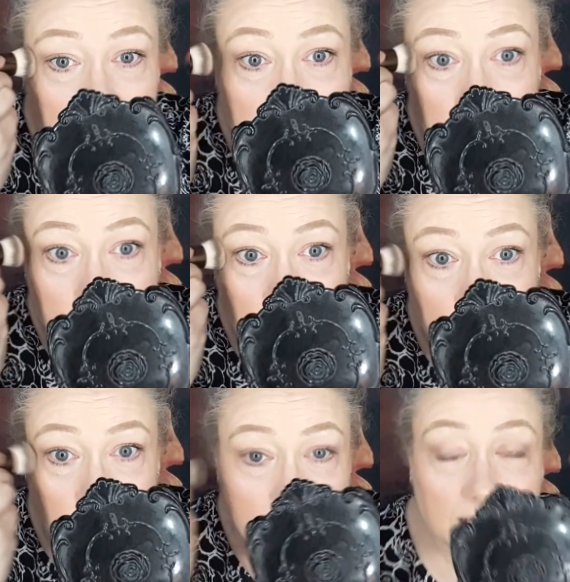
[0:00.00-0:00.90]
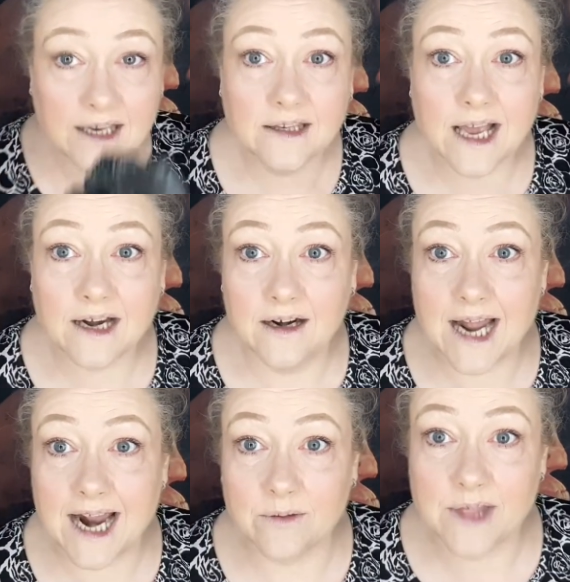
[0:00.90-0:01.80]
No way.
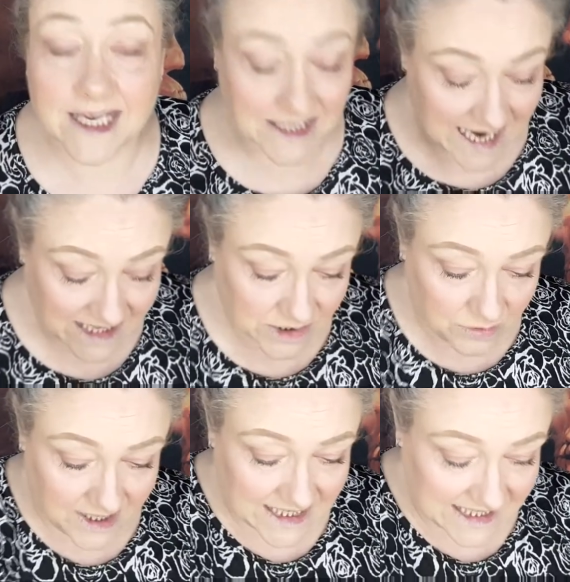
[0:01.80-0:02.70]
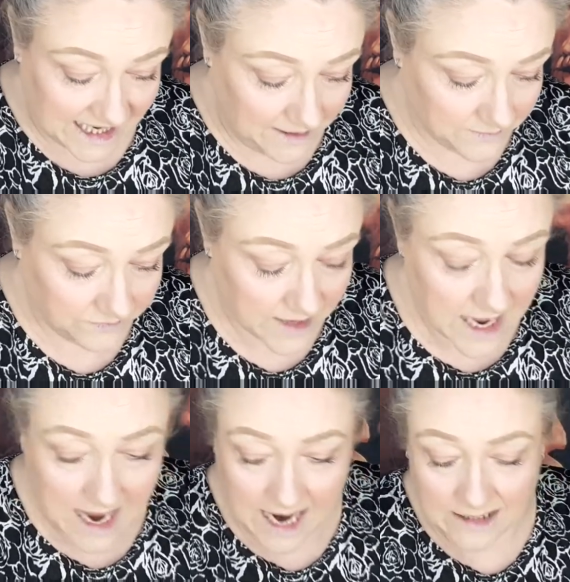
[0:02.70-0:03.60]
Wow, that's less creasy.
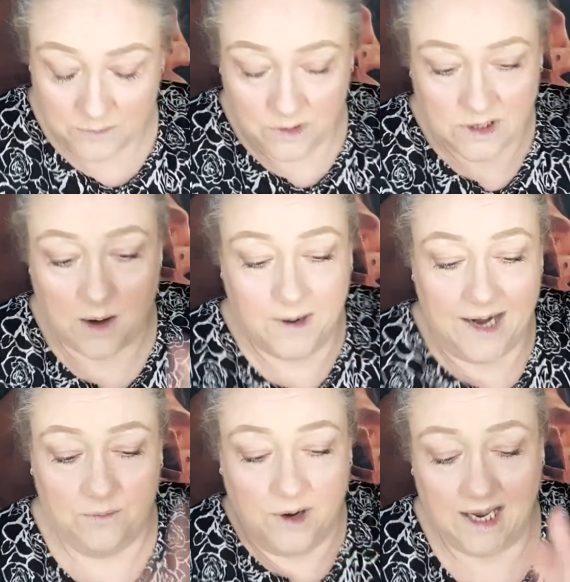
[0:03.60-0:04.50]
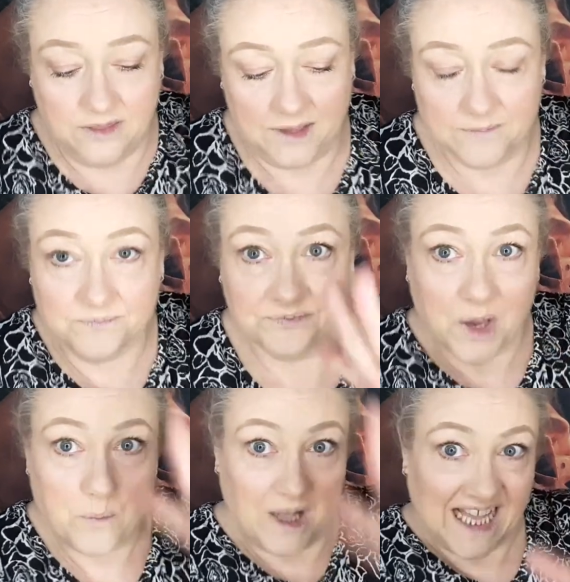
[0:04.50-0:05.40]
And then we'll go in with,
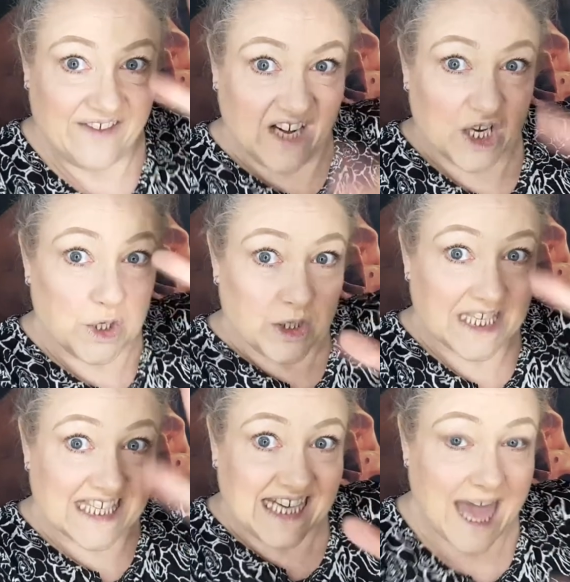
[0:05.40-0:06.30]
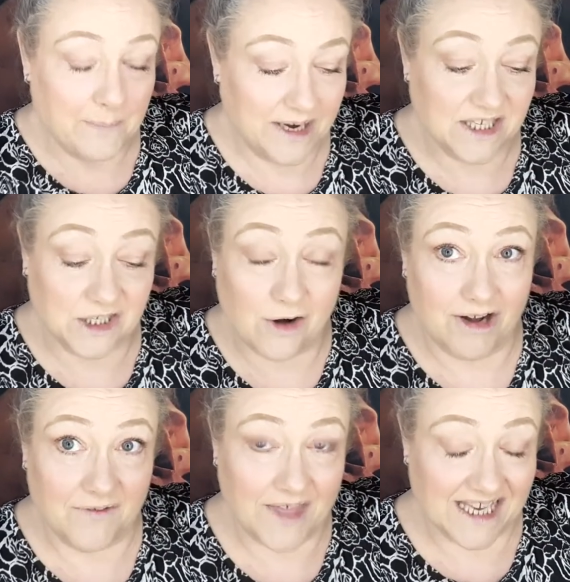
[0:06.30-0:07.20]
we'll give it a good slapping.
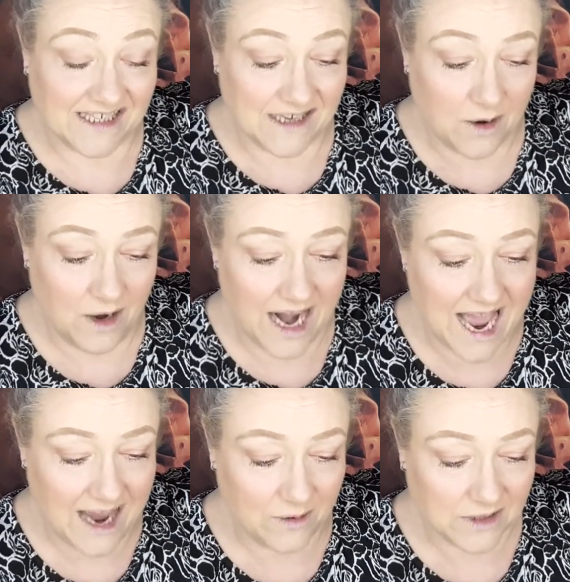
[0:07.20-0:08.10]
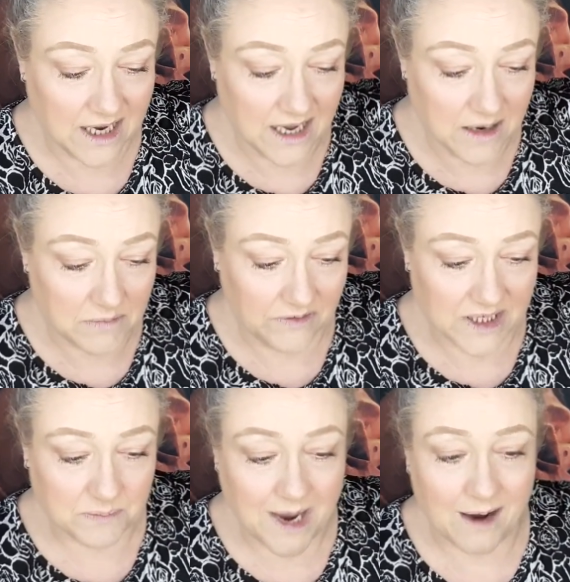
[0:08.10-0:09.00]
Sorry if that's so loud, but
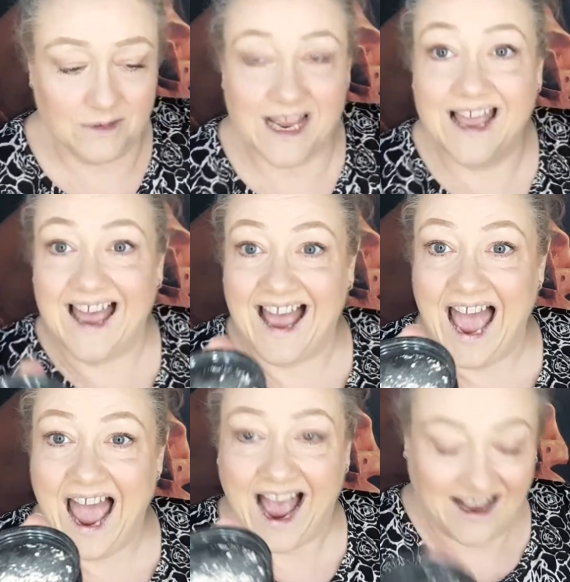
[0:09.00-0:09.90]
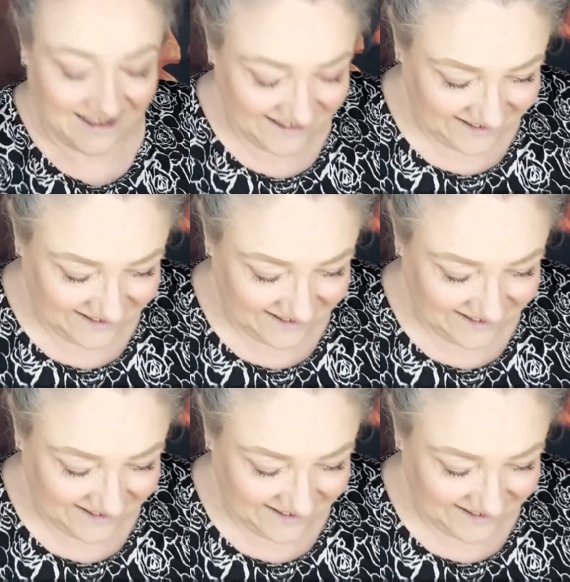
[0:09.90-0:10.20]
this powder, ha-ha!